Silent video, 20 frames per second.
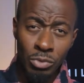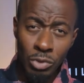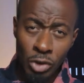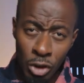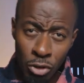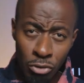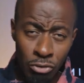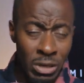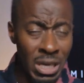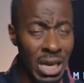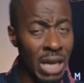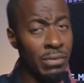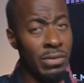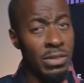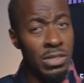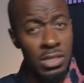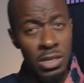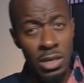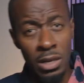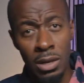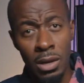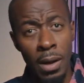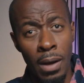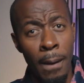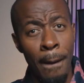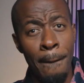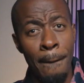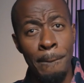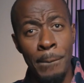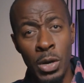Really having to
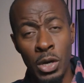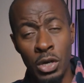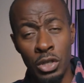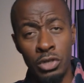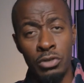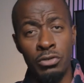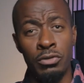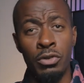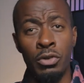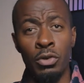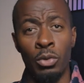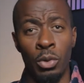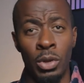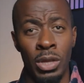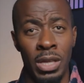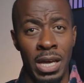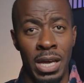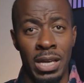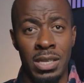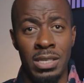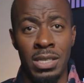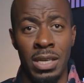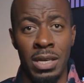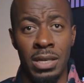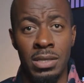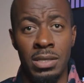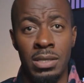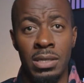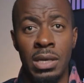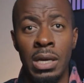push through all the
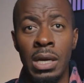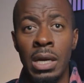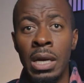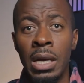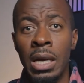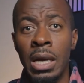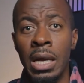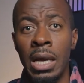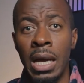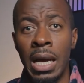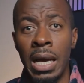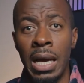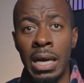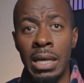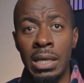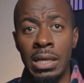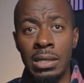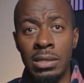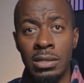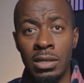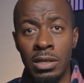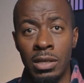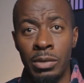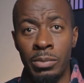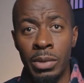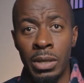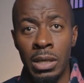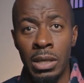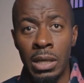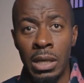excess, and it's going to
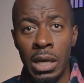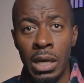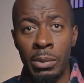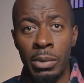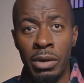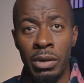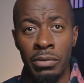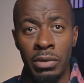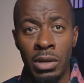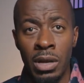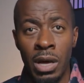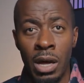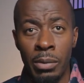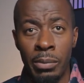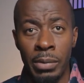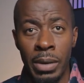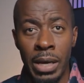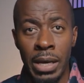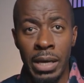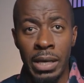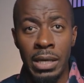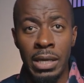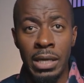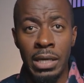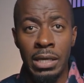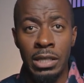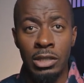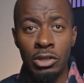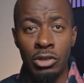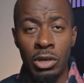be a bit of a nightmare
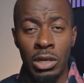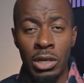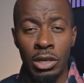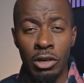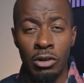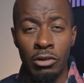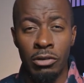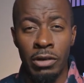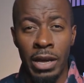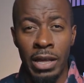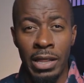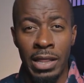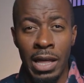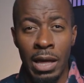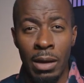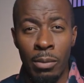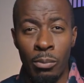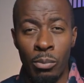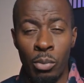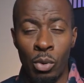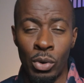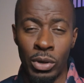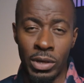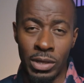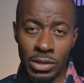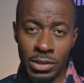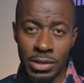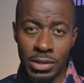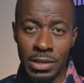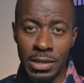trying to create that
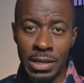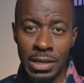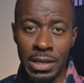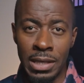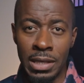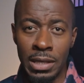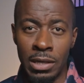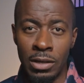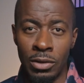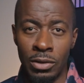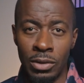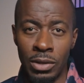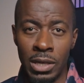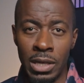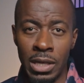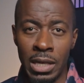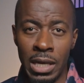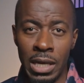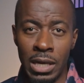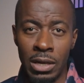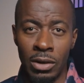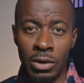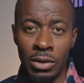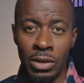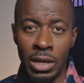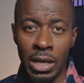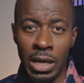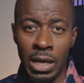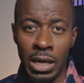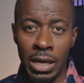point on
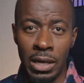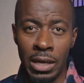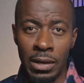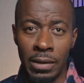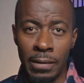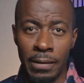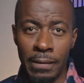the ear.